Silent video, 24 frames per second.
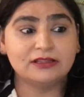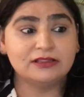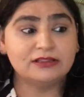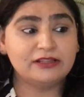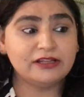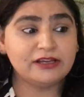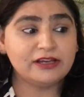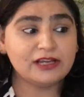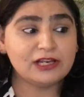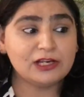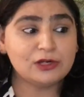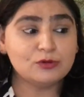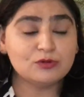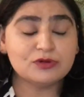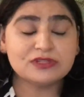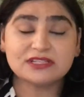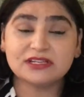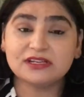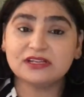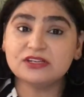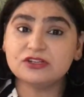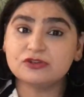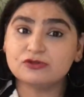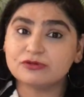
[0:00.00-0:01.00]
They
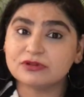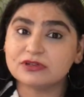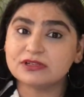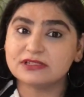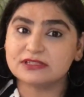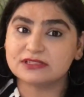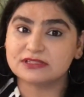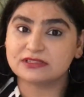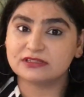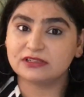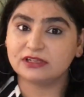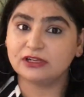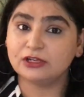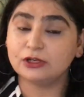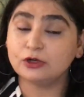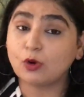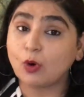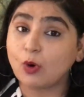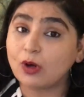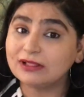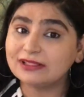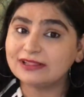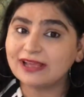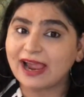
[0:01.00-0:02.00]
lose interest in
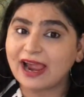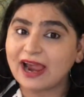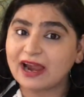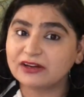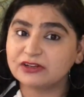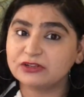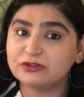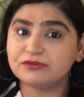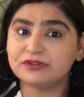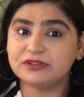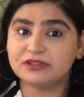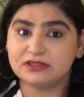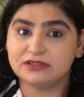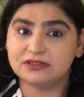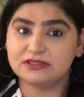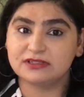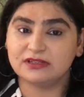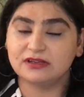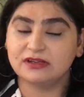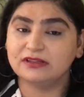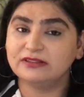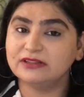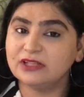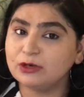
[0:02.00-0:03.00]
all the
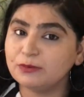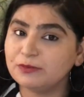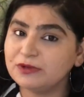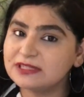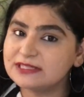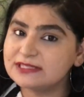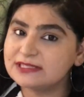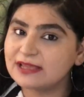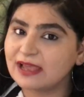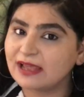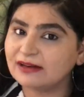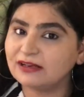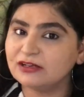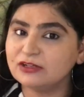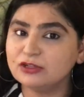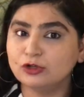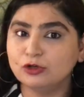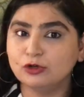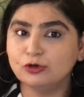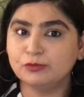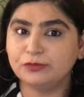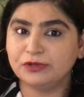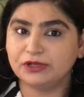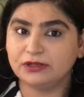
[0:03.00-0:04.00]
activities. They remain sad and
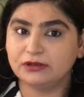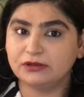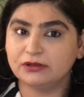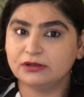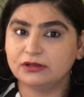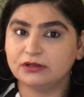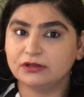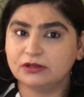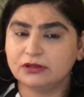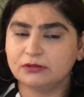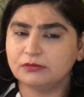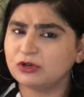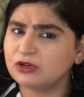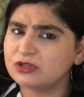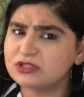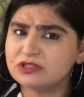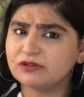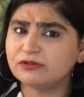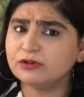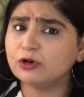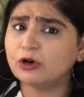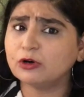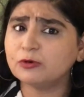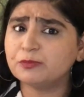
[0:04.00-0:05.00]
gloomy because
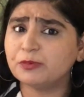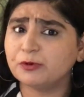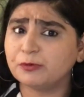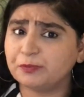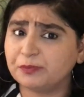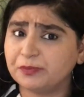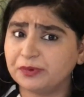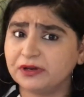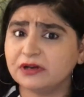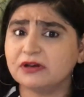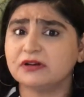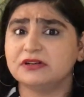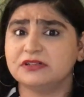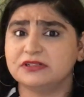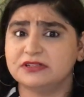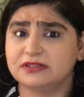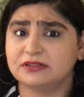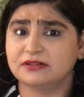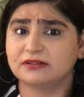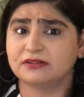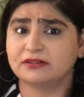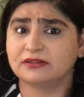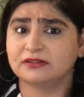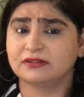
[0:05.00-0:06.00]
they were not prepared.
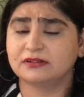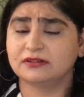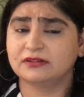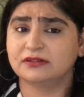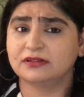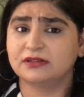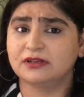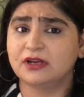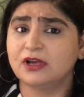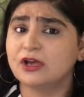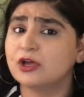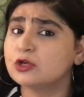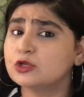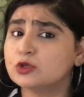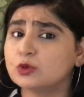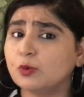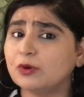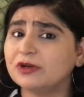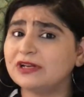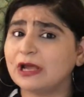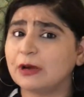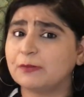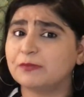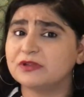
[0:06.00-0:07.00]
So,
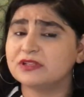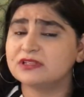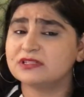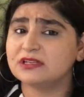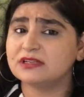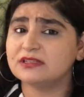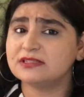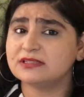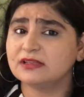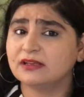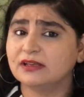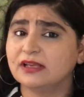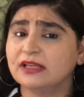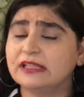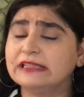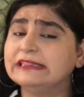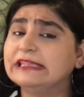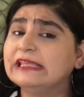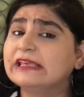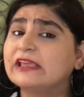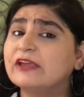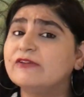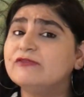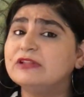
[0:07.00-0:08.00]
what happens is
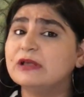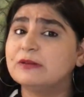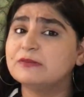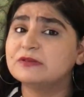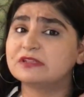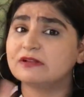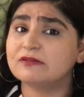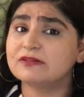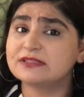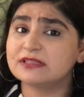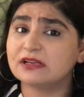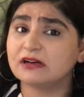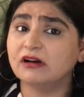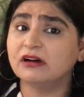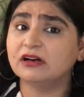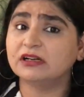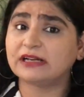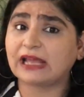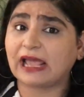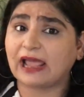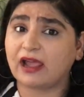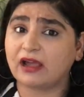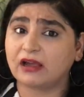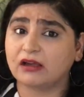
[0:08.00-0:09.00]
they give themselves a
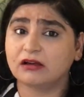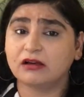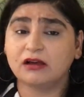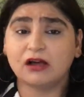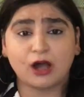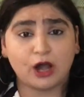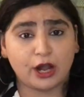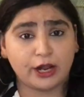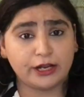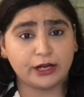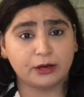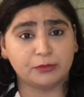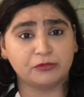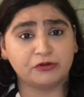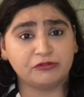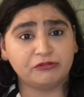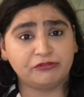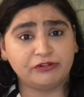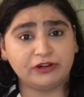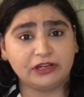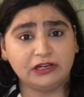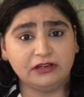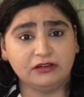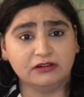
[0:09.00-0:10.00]
tag I am a
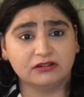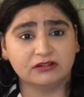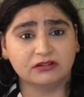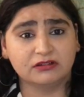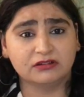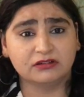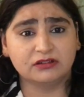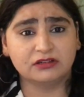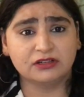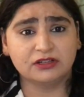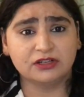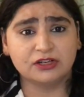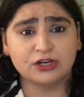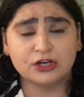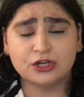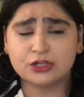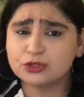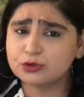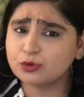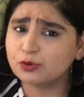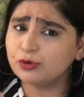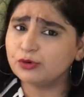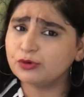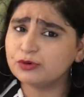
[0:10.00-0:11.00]
failure.
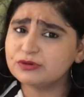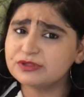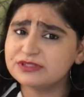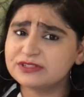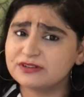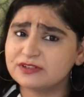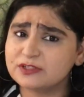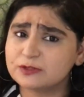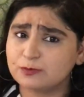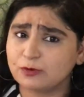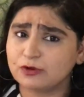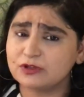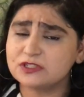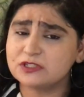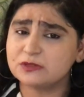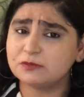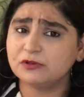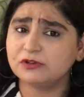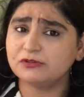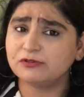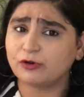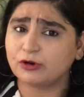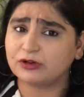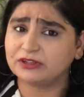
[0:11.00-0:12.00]
So, who is
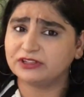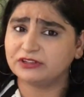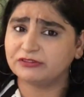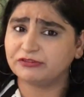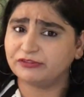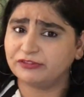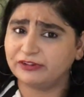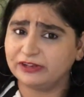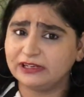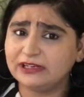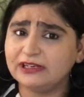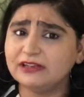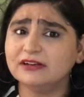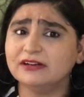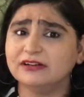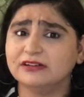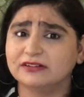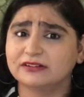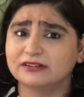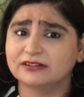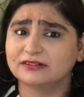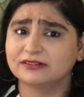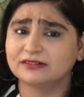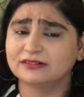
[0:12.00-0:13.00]
responsible for their
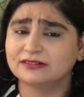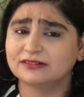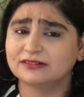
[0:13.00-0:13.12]
failure?